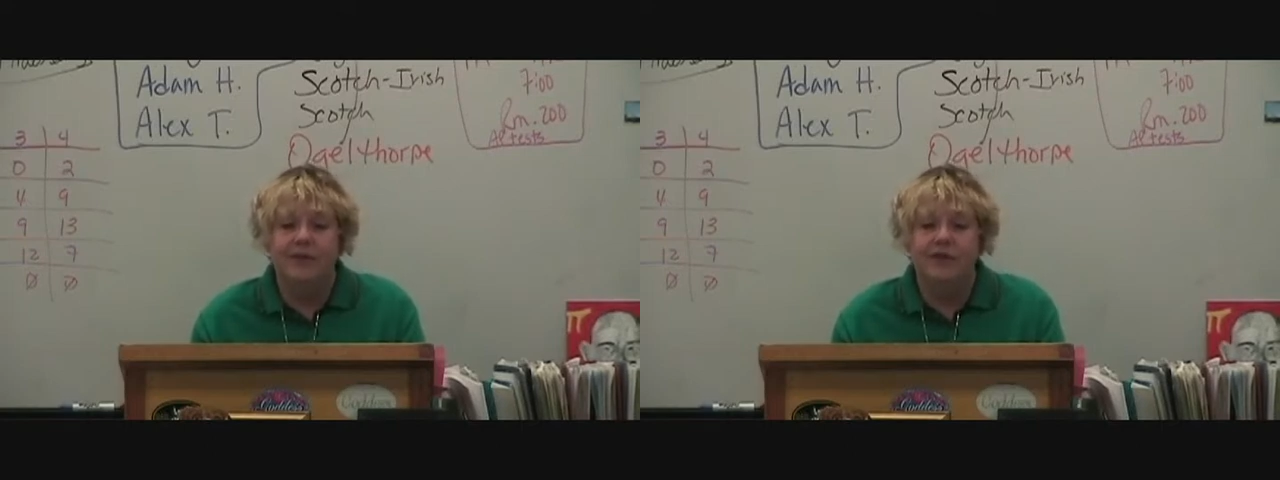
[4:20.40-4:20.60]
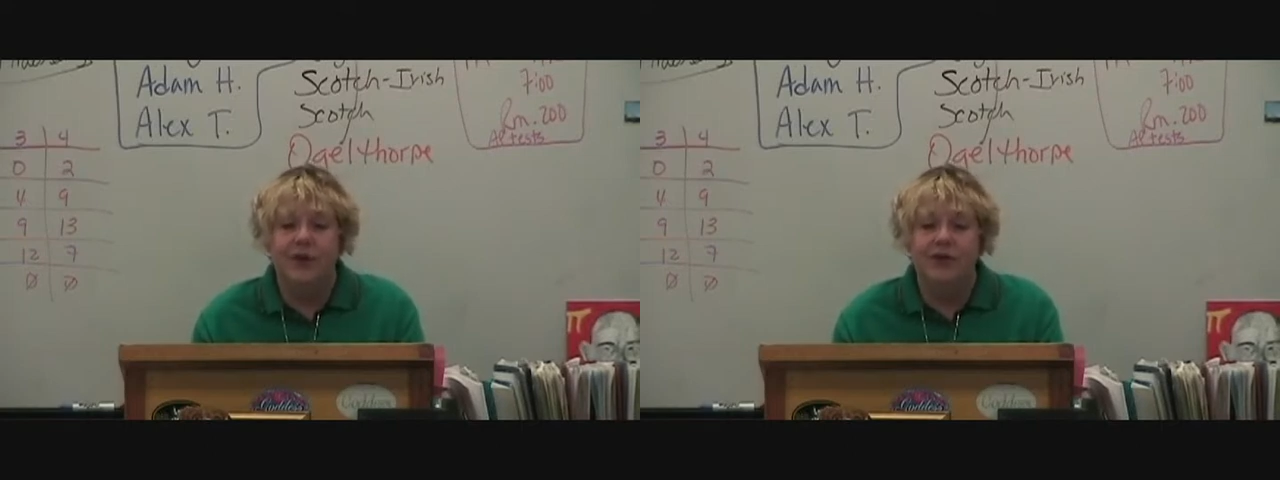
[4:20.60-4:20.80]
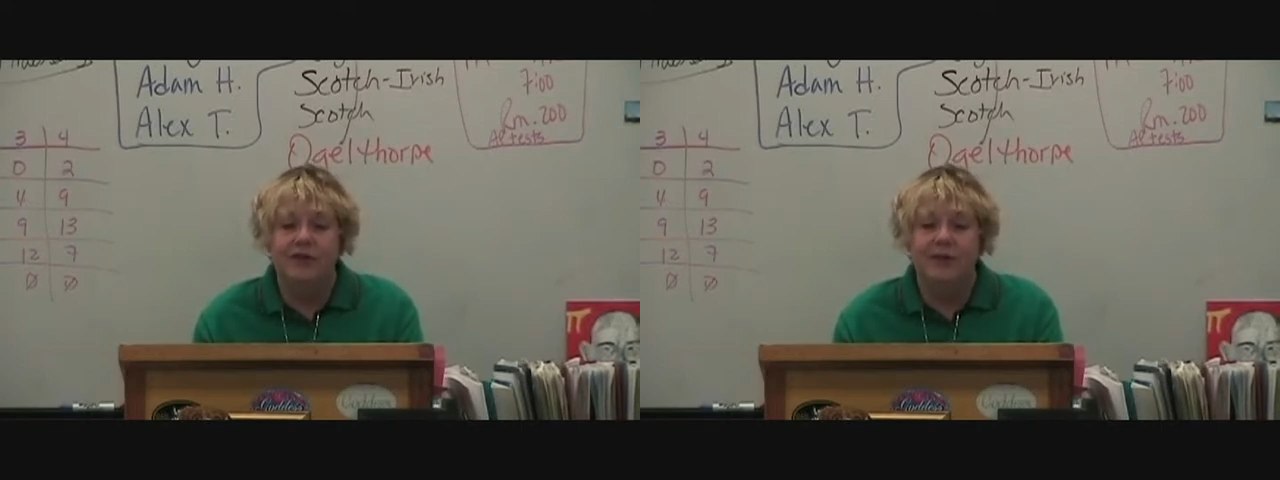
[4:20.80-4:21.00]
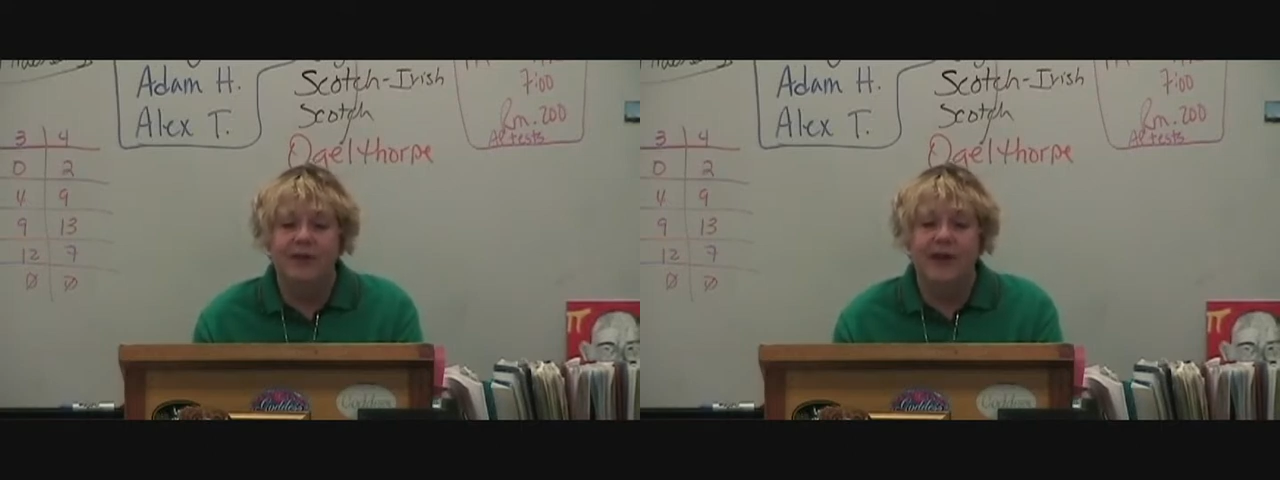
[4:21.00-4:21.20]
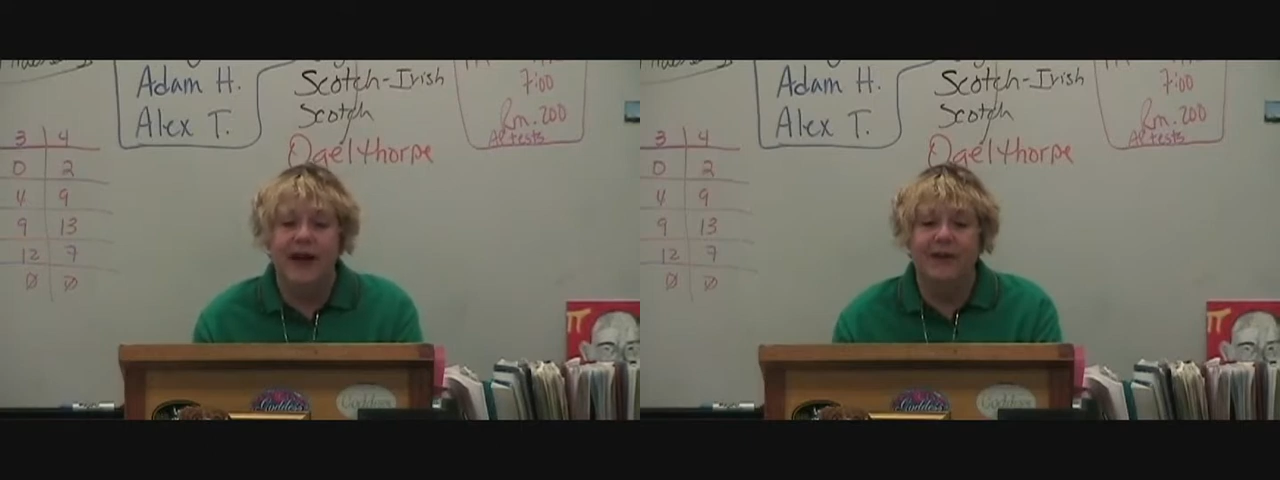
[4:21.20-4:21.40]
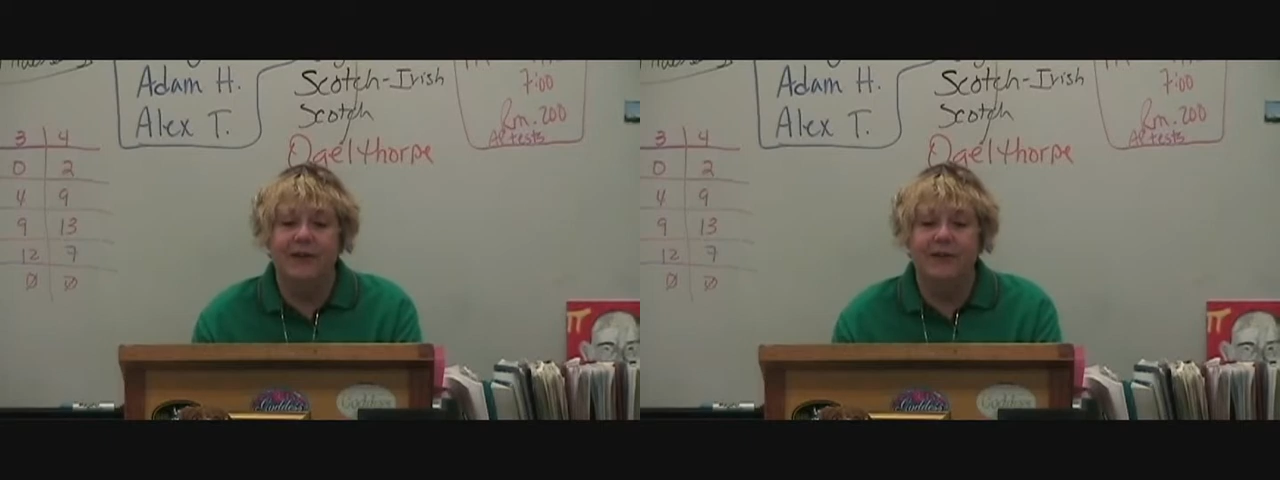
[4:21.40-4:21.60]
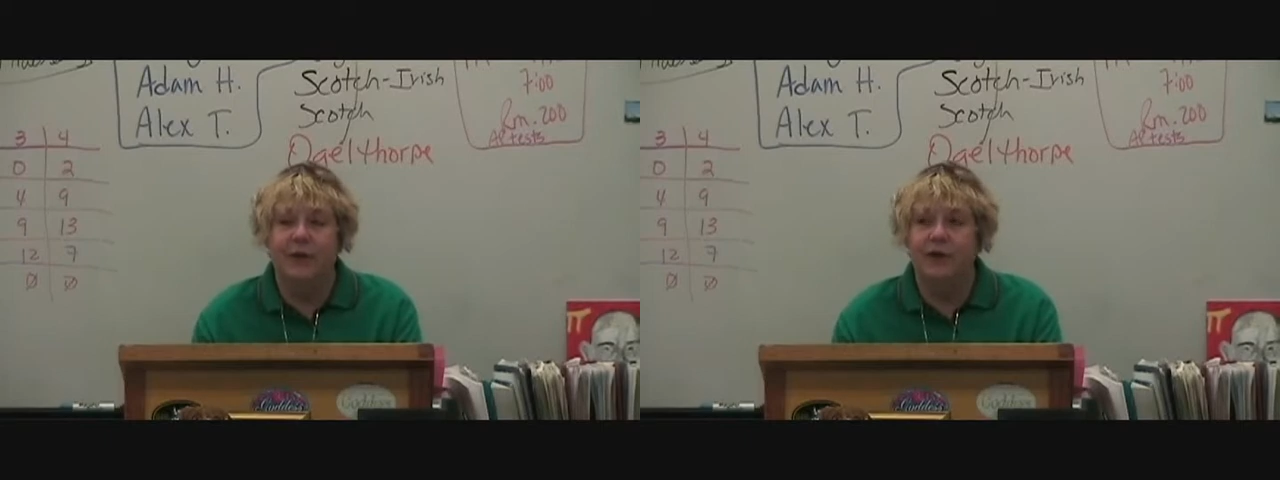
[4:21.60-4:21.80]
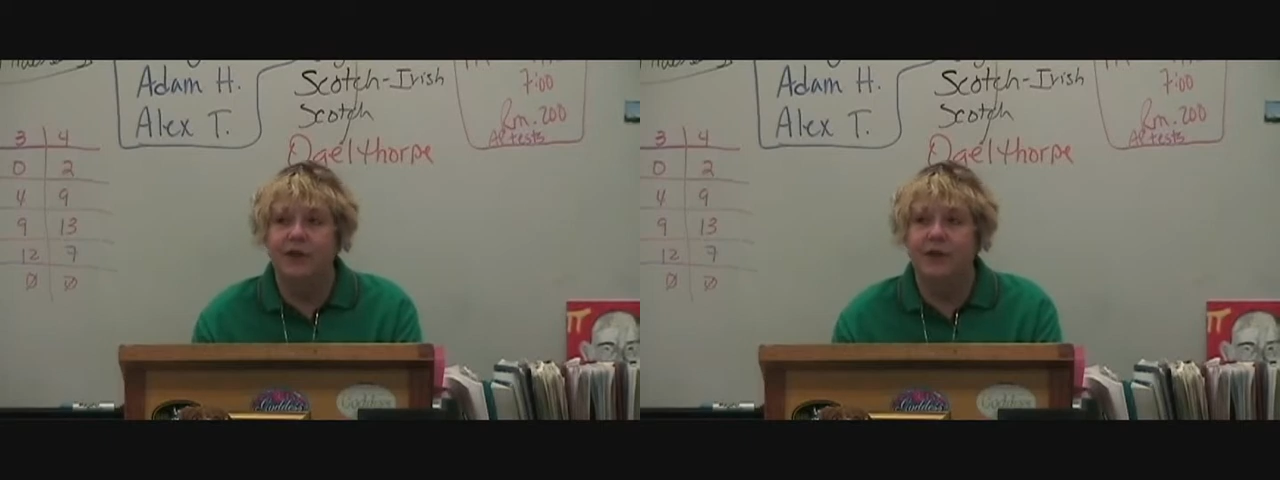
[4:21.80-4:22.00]
Georgia was founded
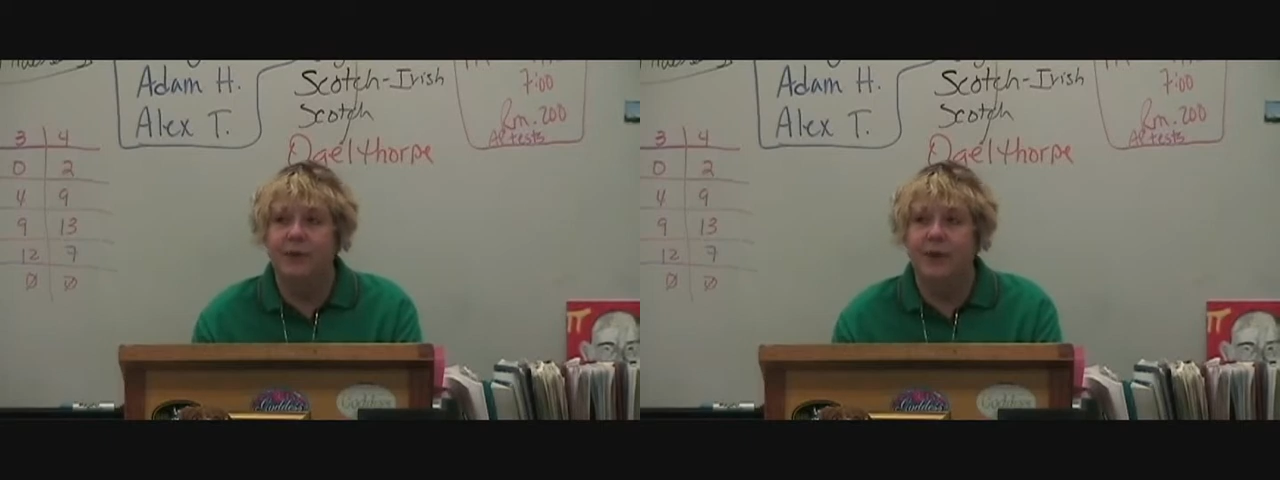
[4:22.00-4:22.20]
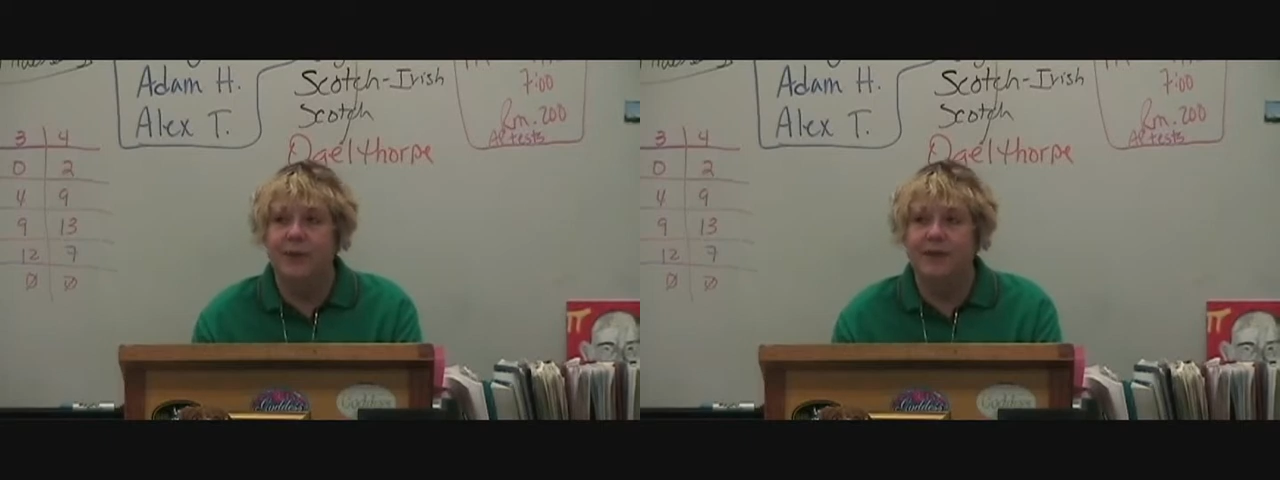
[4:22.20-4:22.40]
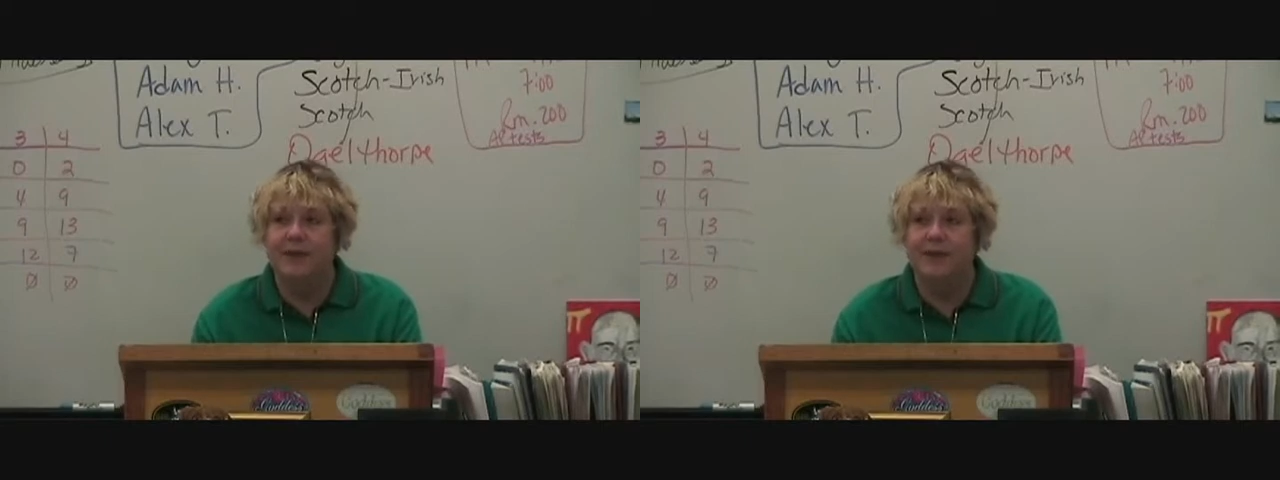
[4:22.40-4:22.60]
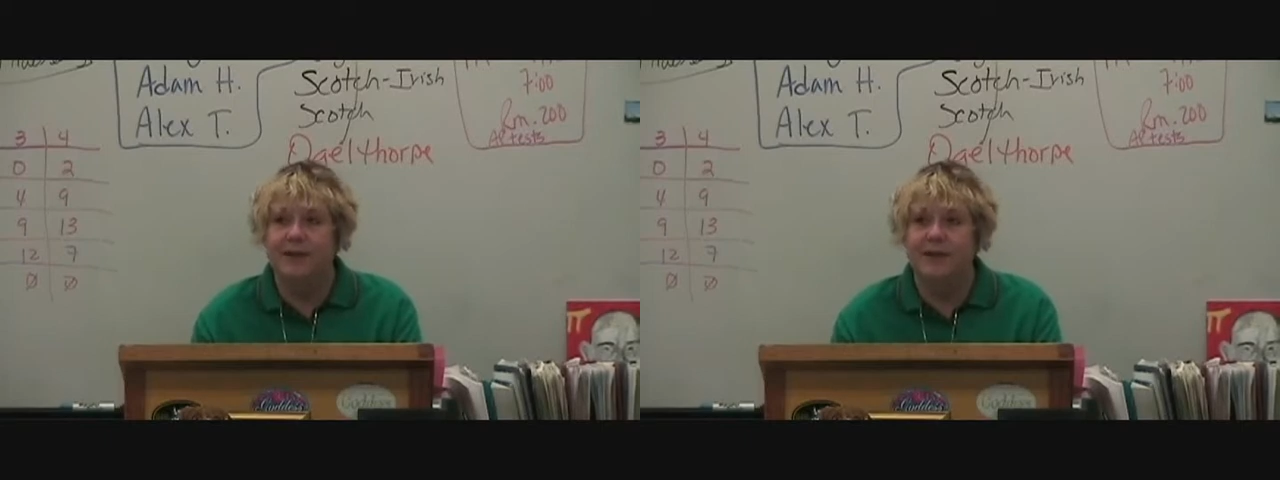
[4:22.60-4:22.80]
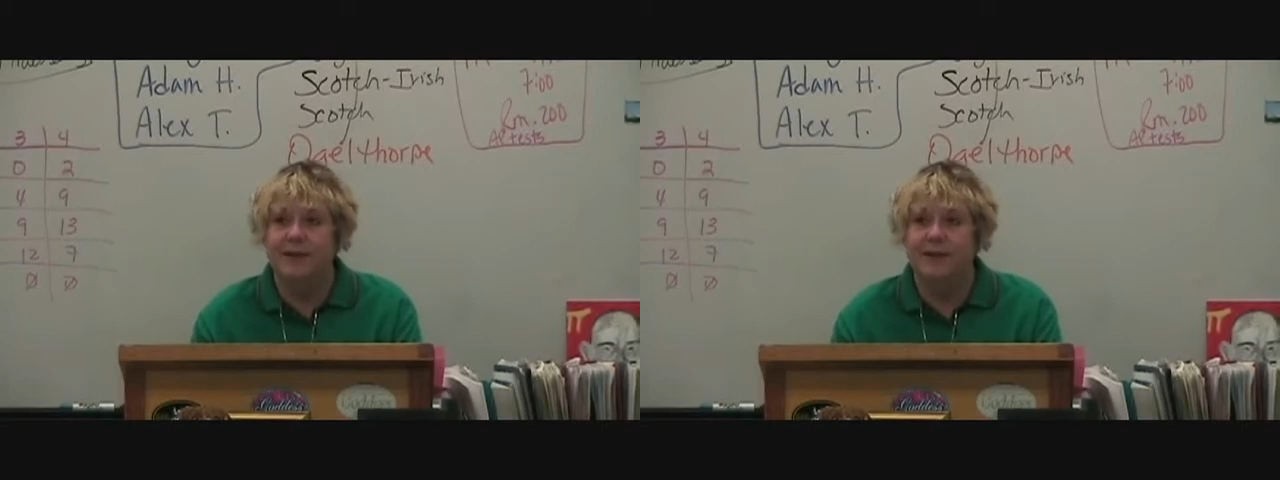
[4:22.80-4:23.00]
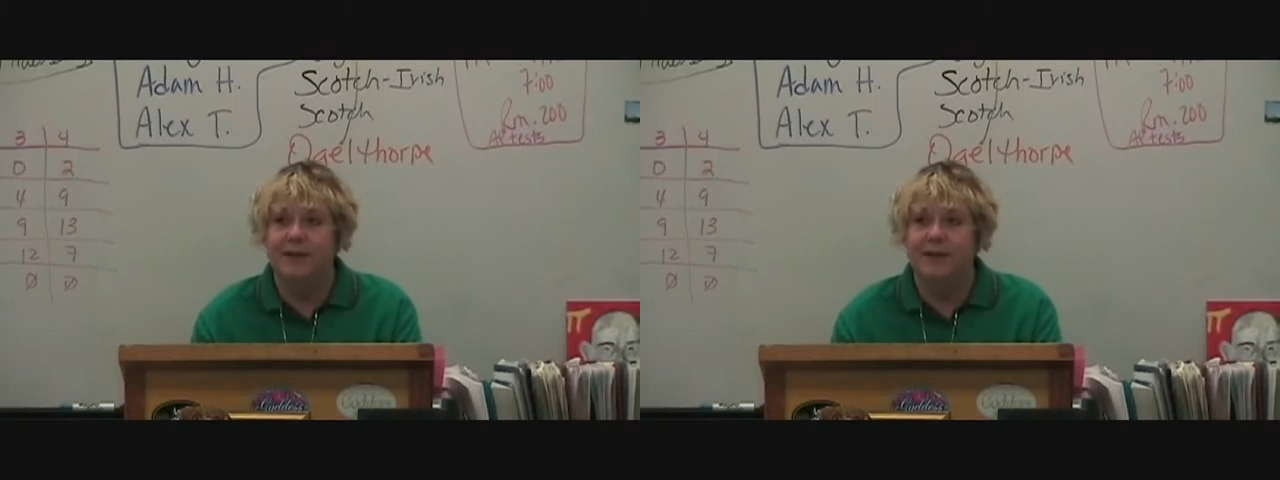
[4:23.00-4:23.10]
for two purposes.